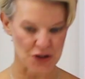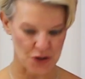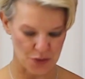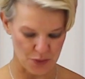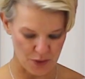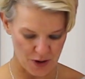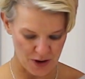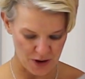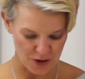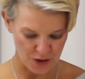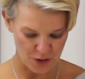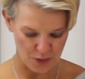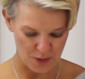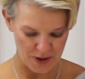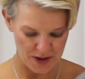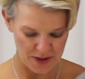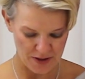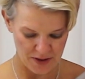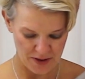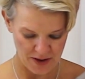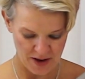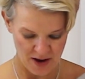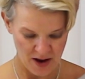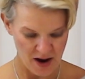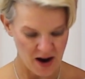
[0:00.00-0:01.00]
to work with.
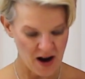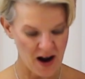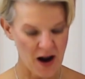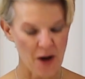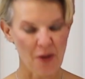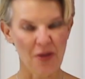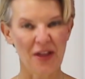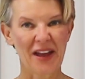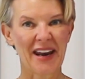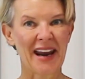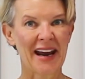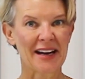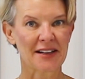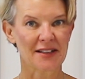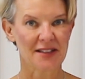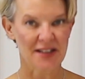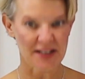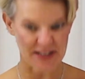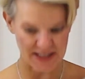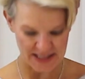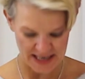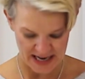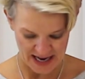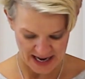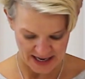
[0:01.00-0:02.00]
I'll then add the
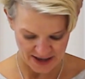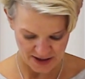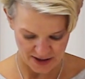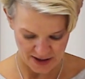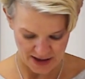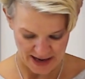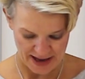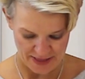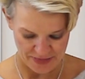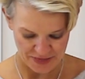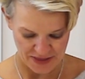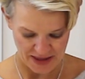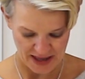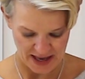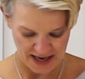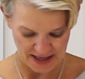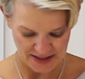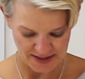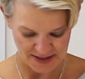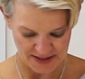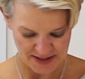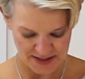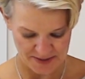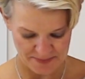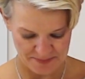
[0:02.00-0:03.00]
tag at the
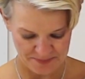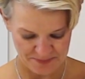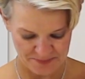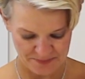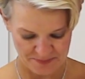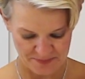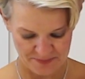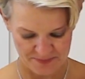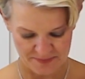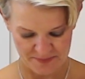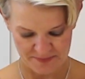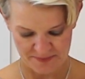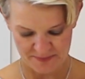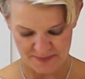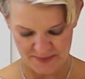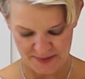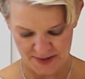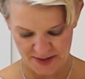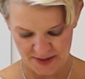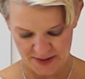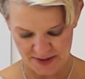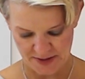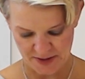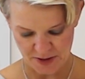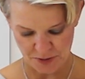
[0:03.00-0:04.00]
end.
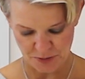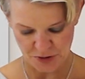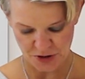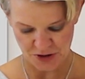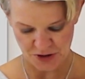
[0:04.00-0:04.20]
So I'm